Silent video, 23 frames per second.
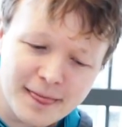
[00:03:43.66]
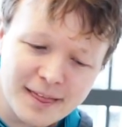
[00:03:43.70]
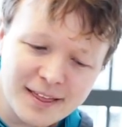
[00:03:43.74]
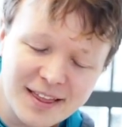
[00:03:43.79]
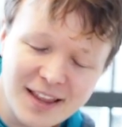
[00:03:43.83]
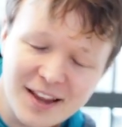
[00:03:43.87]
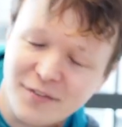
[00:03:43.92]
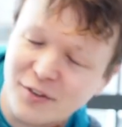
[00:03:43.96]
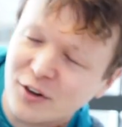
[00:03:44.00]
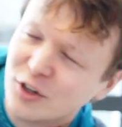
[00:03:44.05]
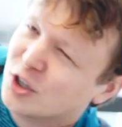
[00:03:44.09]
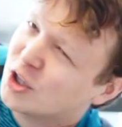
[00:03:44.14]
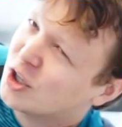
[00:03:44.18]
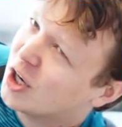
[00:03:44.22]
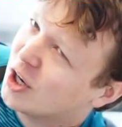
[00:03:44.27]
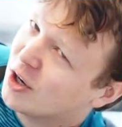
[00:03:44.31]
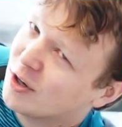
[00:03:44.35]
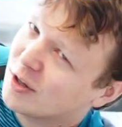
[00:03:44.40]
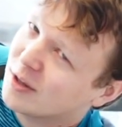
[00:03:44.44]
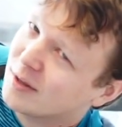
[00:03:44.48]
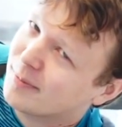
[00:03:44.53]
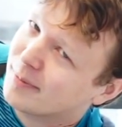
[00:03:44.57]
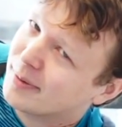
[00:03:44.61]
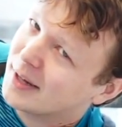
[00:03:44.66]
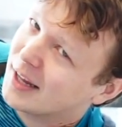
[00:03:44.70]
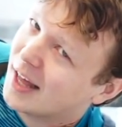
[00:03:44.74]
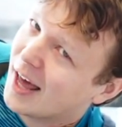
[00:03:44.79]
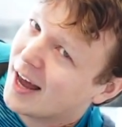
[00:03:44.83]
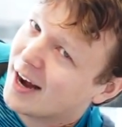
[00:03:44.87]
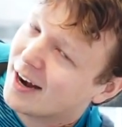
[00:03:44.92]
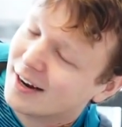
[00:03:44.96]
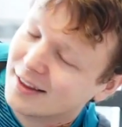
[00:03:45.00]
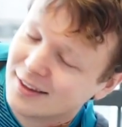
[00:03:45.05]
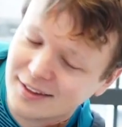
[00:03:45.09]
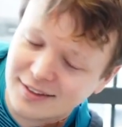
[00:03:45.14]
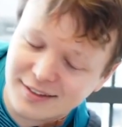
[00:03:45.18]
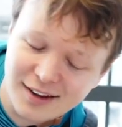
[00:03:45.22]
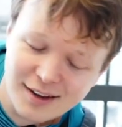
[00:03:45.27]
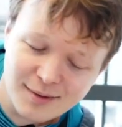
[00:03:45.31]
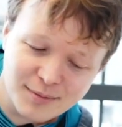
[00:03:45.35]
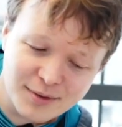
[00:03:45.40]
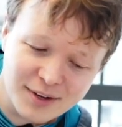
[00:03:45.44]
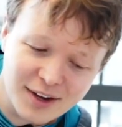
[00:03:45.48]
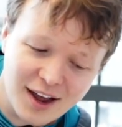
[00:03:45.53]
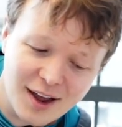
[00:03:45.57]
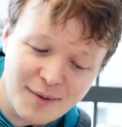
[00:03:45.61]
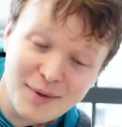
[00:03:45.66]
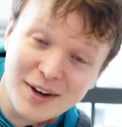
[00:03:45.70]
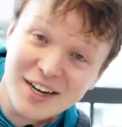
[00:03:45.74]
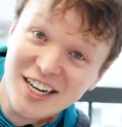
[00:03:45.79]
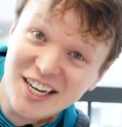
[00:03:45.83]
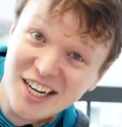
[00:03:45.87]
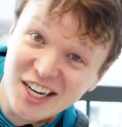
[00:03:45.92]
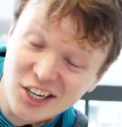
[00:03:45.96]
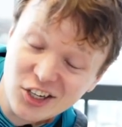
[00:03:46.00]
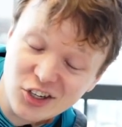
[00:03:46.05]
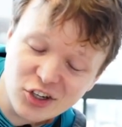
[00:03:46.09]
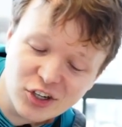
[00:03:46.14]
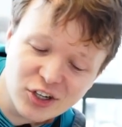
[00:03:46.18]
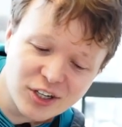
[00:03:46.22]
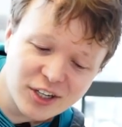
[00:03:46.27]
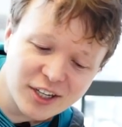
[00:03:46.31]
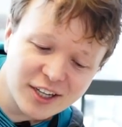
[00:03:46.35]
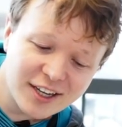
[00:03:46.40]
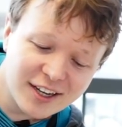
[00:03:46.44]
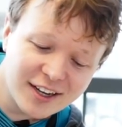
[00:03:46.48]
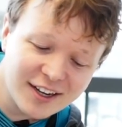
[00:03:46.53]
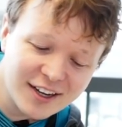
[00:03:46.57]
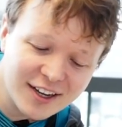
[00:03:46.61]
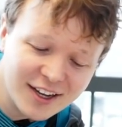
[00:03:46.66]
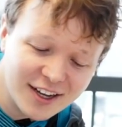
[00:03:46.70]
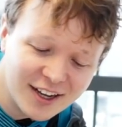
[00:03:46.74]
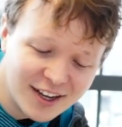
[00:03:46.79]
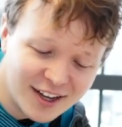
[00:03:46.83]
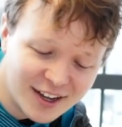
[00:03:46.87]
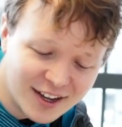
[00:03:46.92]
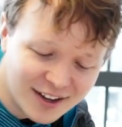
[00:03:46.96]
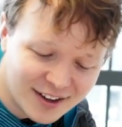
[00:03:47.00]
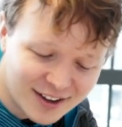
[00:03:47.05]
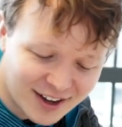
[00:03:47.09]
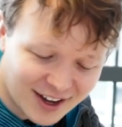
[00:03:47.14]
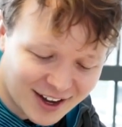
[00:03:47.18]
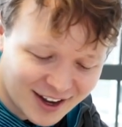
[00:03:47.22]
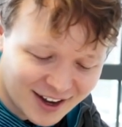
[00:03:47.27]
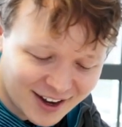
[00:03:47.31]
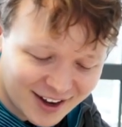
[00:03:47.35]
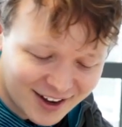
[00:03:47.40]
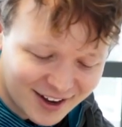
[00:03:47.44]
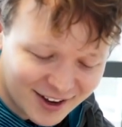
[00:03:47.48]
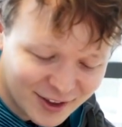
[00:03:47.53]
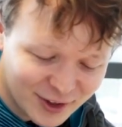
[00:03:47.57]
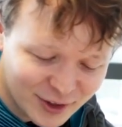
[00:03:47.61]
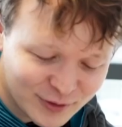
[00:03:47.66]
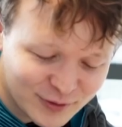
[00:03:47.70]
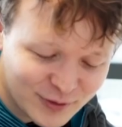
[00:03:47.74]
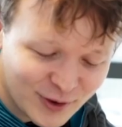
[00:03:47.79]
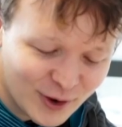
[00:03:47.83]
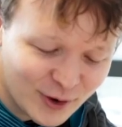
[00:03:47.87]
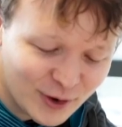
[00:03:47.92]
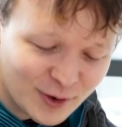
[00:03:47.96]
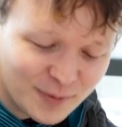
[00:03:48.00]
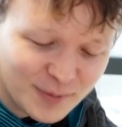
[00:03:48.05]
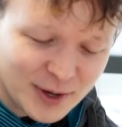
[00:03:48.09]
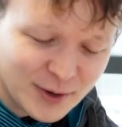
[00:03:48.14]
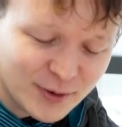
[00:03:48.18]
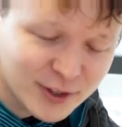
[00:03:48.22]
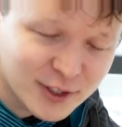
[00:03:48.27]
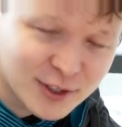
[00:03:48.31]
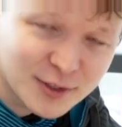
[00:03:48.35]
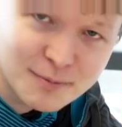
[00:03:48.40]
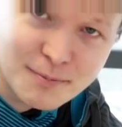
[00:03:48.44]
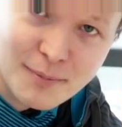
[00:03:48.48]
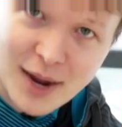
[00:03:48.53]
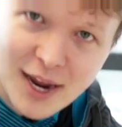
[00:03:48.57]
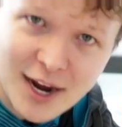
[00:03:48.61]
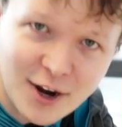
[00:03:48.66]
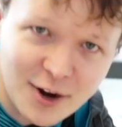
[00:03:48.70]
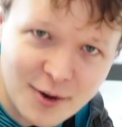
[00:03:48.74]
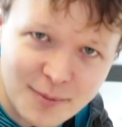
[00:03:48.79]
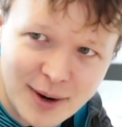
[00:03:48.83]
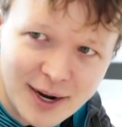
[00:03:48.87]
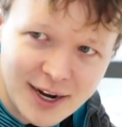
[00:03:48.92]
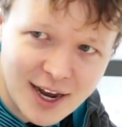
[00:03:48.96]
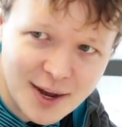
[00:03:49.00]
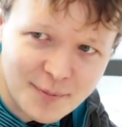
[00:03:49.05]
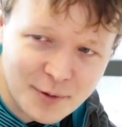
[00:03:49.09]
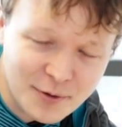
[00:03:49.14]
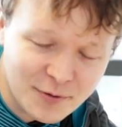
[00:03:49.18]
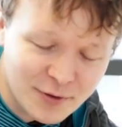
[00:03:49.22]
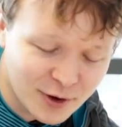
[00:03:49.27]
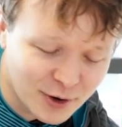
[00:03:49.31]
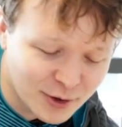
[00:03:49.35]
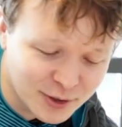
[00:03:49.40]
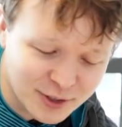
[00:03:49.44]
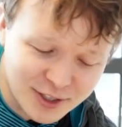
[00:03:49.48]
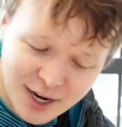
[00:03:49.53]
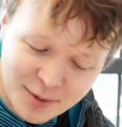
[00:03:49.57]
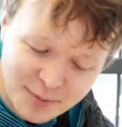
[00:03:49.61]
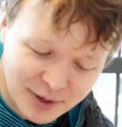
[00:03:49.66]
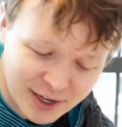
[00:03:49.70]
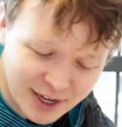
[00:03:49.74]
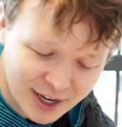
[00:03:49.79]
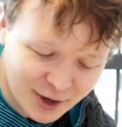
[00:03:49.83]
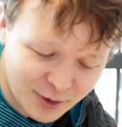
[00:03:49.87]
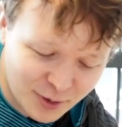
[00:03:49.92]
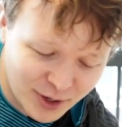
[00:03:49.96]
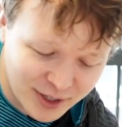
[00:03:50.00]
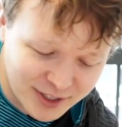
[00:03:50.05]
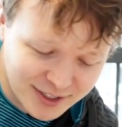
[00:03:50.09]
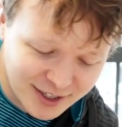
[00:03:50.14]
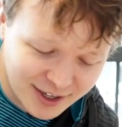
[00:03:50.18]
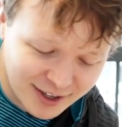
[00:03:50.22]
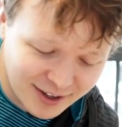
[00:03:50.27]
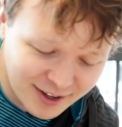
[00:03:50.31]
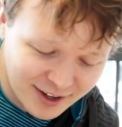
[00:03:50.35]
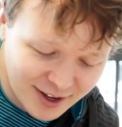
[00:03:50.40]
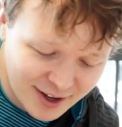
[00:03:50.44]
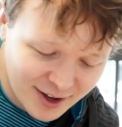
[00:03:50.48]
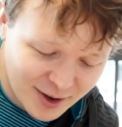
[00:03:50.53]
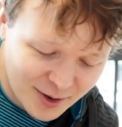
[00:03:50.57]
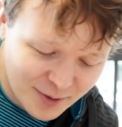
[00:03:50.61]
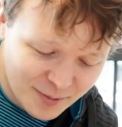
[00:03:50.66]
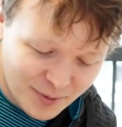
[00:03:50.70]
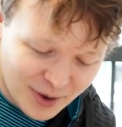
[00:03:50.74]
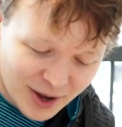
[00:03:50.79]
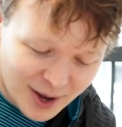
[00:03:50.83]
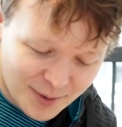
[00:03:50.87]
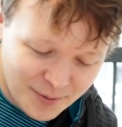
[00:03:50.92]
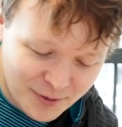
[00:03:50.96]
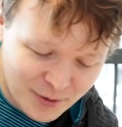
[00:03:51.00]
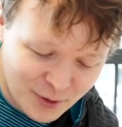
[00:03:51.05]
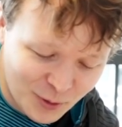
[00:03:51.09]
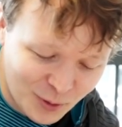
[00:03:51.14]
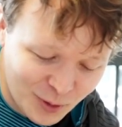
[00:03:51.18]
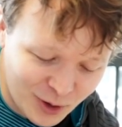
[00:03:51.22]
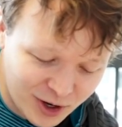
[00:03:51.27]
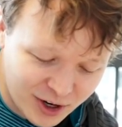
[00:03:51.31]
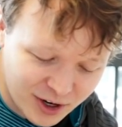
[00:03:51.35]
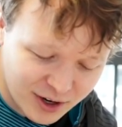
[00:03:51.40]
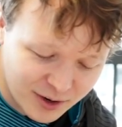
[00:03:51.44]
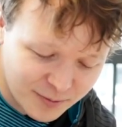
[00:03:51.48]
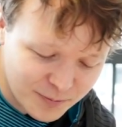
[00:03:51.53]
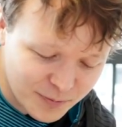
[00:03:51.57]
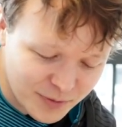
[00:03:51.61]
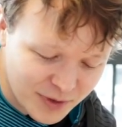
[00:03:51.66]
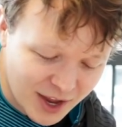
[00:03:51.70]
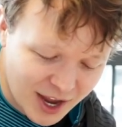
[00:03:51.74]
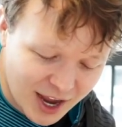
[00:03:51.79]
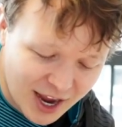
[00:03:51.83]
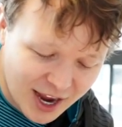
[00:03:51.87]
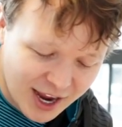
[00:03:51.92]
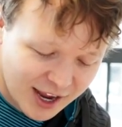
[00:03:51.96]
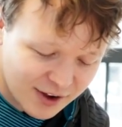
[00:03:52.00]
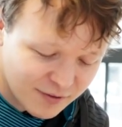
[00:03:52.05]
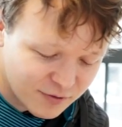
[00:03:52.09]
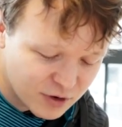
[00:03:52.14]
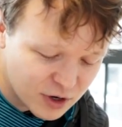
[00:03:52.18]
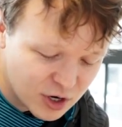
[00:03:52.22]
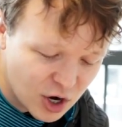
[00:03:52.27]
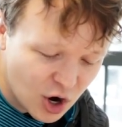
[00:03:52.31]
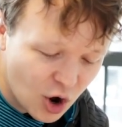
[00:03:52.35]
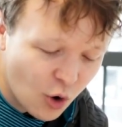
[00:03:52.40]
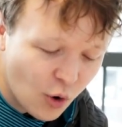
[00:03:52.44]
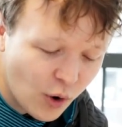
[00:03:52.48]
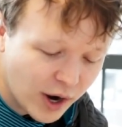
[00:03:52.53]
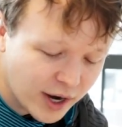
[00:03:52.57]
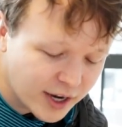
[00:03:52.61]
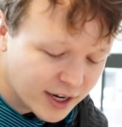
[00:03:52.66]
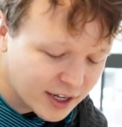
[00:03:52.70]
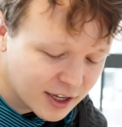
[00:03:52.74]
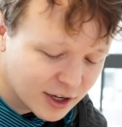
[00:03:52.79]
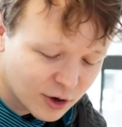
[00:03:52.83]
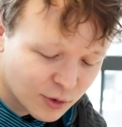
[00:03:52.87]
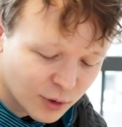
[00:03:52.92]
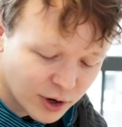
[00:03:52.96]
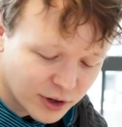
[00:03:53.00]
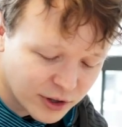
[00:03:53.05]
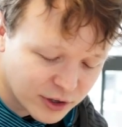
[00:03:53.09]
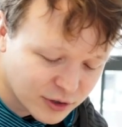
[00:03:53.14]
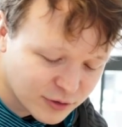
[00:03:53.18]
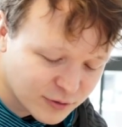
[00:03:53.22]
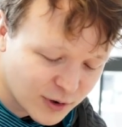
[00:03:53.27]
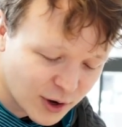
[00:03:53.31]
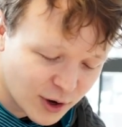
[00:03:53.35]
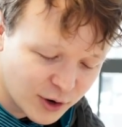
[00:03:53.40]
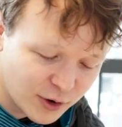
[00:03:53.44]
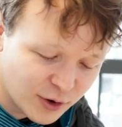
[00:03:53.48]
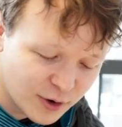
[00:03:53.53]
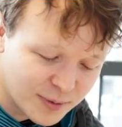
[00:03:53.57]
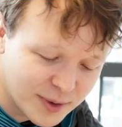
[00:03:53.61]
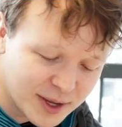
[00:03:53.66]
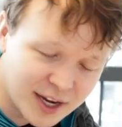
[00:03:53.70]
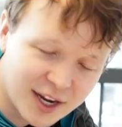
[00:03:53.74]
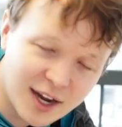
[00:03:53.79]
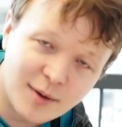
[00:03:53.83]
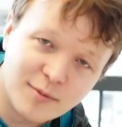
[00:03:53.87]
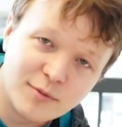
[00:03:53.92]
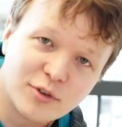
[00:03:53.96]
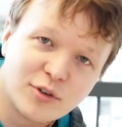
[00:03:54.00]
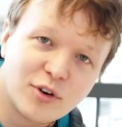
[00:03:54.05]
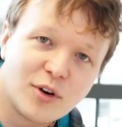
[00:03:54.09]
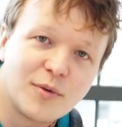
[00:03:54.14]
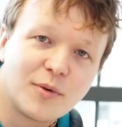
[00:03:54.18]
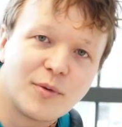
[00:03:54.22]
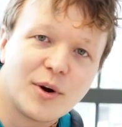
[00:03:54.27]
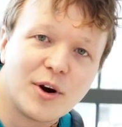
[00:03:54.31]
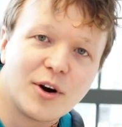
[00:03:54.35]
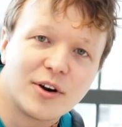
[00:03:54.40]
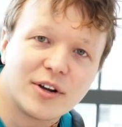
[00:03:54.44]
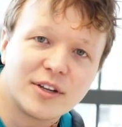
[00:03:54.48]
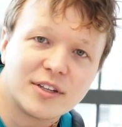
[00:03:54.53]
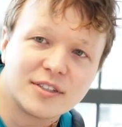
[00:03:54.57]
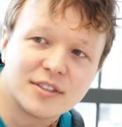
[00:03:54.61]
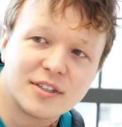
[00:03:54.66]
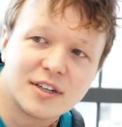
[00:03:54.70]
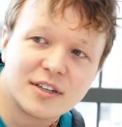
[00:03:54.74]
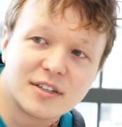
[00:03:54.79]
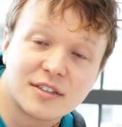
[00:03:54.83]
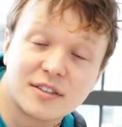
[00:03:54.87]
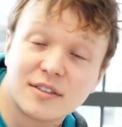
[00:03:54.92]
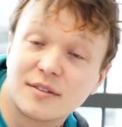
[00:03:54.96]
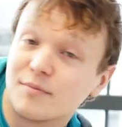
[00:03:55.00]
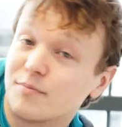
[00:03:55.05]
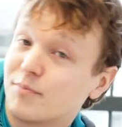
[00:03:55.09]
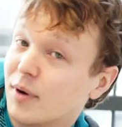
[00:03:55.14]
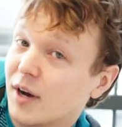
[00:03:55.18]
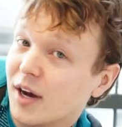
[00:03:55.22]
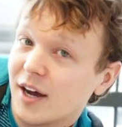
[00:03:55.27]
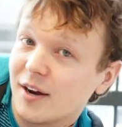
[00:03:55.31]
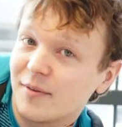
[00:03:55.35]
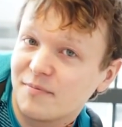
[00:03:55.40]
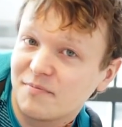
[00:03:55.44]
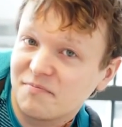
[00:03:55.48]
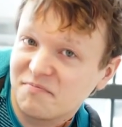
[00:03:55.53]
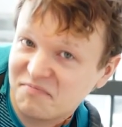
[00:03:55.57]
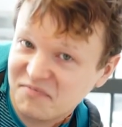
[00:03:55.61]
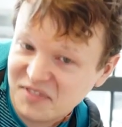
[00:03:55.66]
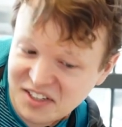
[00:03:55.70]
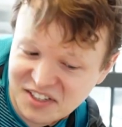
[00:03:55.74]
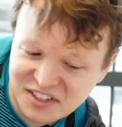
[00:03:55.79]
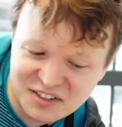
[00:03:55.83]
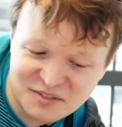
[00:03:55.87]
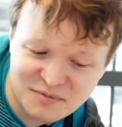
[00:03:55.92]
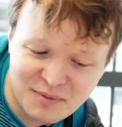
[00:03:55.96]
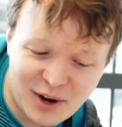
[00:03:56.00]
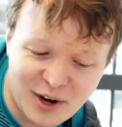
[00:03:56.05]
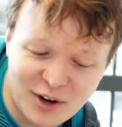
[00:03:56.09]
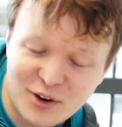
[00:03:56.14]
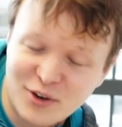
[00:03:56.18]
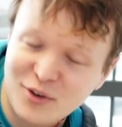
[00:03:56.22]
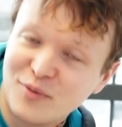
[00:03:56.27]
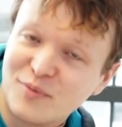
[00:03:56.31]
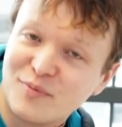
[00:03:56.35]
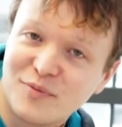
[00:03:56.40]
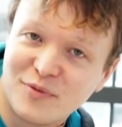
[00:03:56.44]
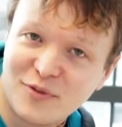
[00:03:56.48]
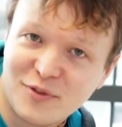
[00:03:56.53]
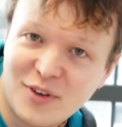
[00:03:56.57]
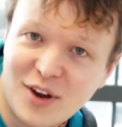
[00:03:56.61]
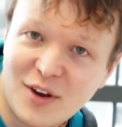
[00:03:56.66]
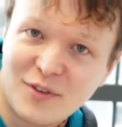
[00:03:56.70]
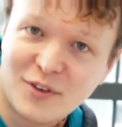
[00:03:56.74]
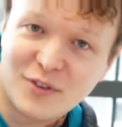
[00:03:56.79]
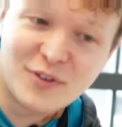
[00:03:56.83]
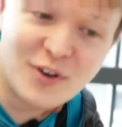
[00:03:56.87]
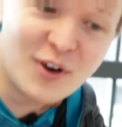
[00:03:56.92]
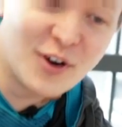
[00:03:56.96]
never shared the planet at the same time. Additionally, this photo of me, which may or may not be Photoshopped, I can't quite tell. If it were, I have no idea where this photo of me comes from and where it exists, but this is my new favorite